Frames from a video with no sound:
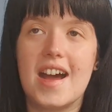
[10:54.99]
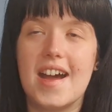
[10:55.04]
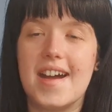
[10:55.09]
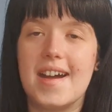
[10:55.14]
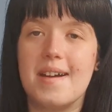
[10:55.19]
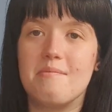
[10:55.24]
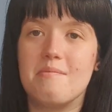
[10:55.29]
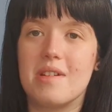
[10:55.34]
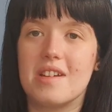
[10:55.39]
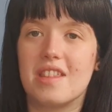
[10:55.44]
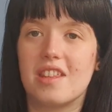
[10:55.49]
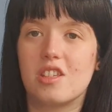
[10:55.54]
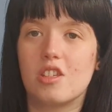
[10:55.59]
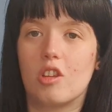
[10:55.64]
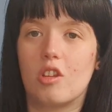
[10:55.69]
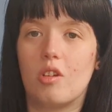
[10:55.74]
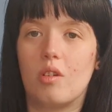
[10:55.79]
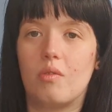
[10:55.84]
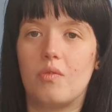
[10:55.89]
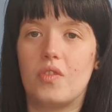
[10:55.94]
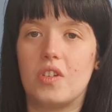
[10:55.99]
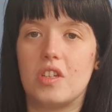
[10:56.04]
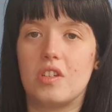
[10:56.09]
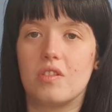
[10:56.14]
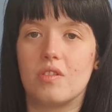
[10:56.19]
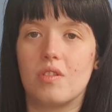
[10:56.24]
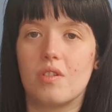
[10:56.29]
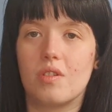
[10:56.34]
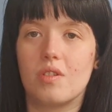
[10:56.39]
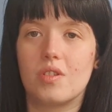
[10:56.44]
And there's a lot of
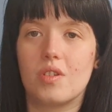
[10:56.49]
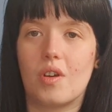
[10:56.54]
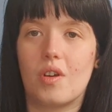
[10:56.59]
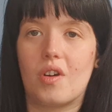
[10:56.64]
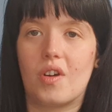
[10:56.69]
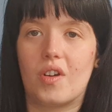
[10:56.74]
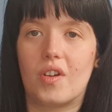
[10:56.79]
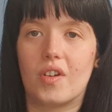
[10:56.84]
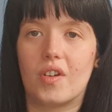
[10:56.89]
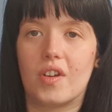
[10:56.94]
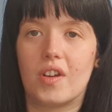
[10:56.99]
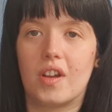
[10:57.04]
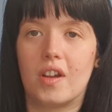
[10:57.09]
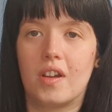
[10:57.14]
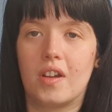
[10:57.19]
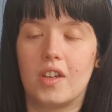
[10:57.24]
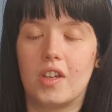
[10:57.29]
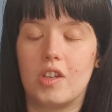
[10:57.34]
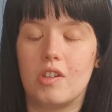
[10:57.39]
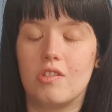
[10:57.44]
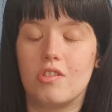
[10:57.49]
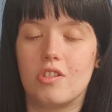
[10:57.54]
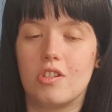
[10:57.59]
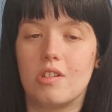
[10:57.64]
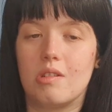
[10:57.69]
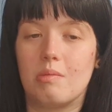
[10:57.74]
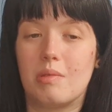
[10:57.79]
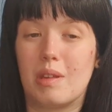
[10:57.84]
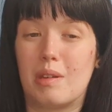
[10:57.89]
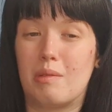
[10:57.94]
videos on
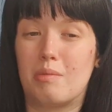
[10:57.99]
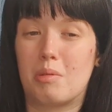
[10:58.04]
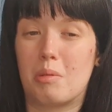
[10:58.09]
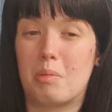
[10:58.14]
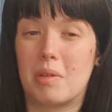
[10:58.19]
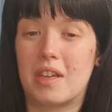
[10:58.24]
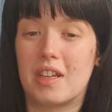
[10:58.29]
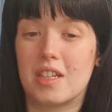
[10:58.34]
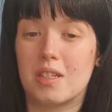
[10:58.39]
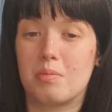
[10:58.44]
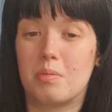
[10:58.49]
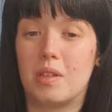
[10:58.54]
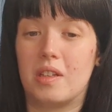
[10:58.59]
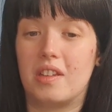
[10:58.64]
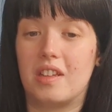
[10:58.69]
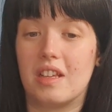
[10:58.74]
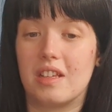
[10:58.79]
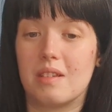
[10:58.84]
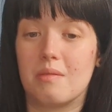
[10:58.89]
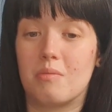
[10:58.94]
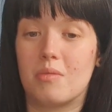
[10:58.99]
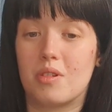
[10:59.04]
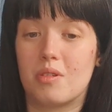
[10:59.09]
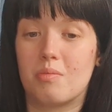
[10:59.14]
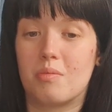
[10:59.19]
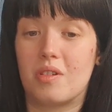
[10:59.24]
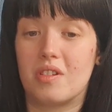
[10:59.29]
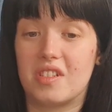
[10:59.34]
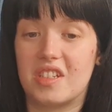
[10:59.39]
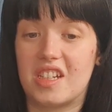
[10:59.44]
YouTube that will probably explain this in
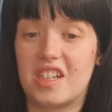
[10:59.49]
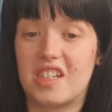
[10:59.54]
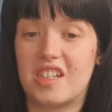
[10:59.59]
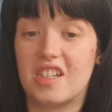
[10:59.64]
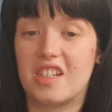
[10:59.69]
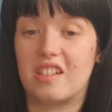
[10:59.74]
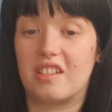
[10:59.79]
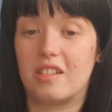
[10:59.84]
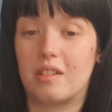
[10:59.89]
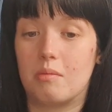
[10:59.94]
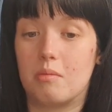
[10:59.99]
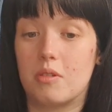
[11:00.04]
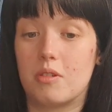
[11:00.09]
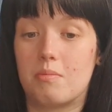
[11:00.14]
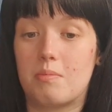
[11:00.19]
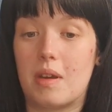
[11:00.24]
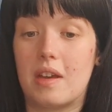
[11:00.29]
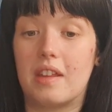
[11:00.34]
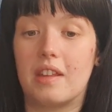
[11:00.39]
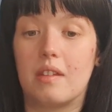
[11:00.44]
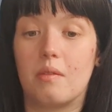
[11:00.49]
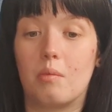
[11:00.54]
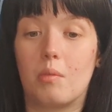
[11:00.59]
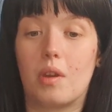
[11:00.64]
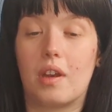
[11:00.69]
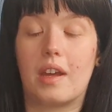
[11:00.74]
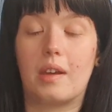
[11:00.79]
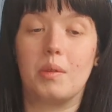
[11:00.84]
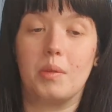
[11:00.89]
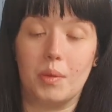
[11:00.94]
much more detail and much better than
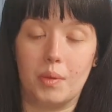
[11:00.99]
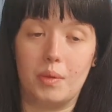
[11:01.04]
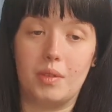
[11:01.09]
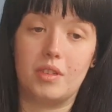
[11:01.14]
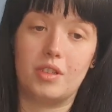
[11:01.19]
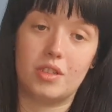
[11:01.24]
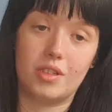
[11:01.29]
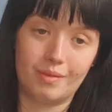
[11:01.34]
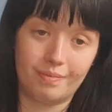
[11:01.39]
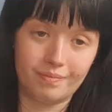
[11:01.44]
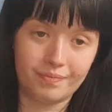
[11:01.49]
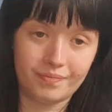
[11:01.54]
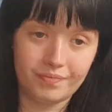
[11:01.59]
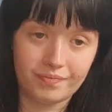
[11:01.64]
what I'm going to do.